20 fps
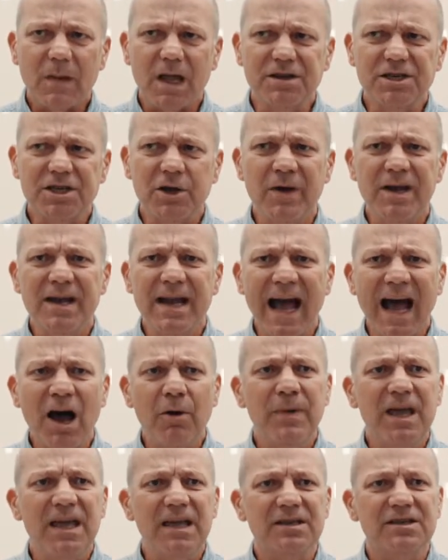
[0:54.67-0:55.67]
So it now
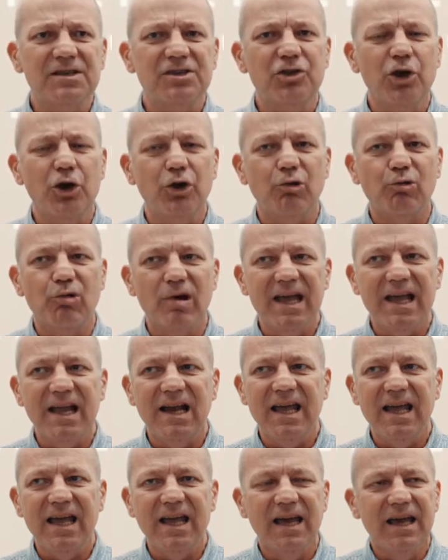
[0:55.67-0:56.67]
means that
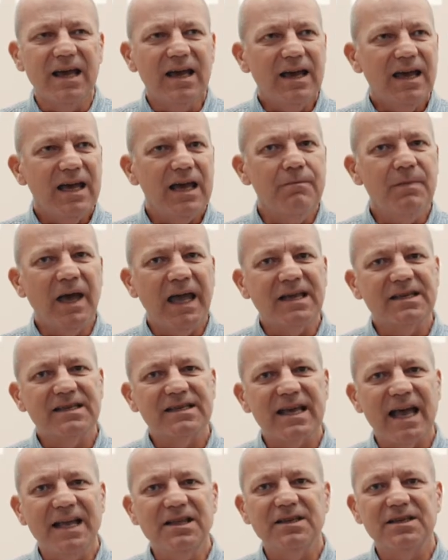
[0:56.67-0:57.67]
really it makes
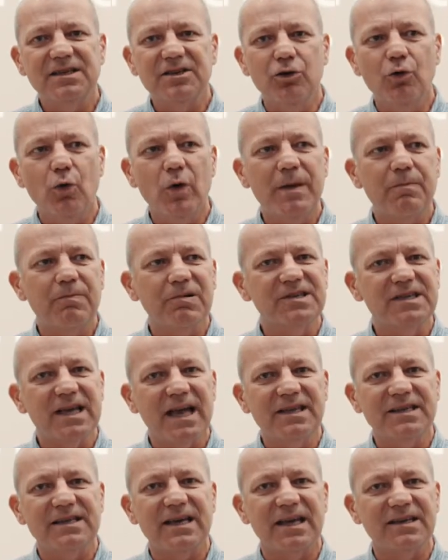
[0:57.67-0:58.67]
sense that we
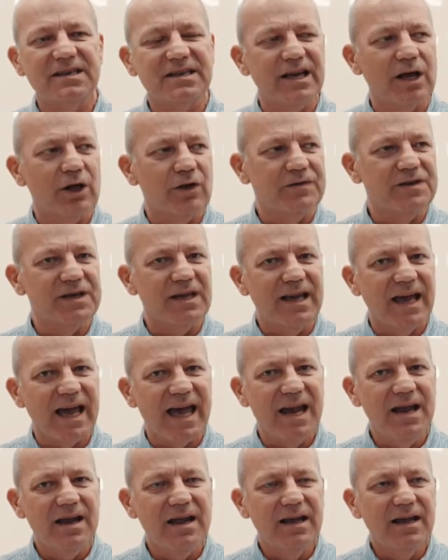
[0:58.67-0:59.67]
present ourselves
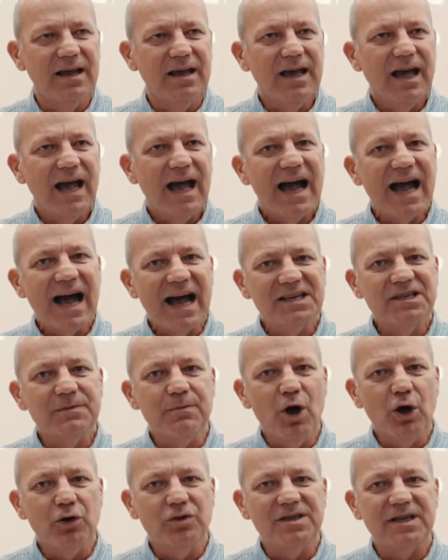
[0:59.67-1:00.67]
again as
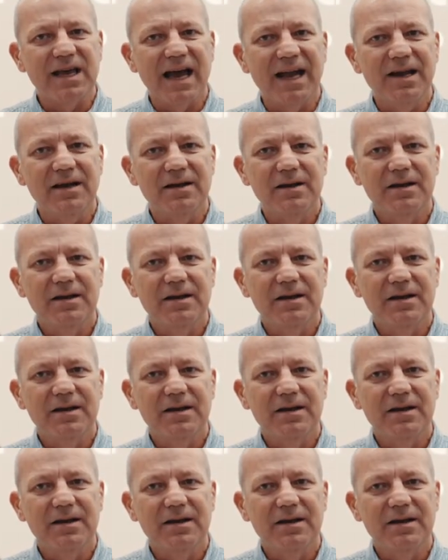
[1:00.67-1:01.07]
Motan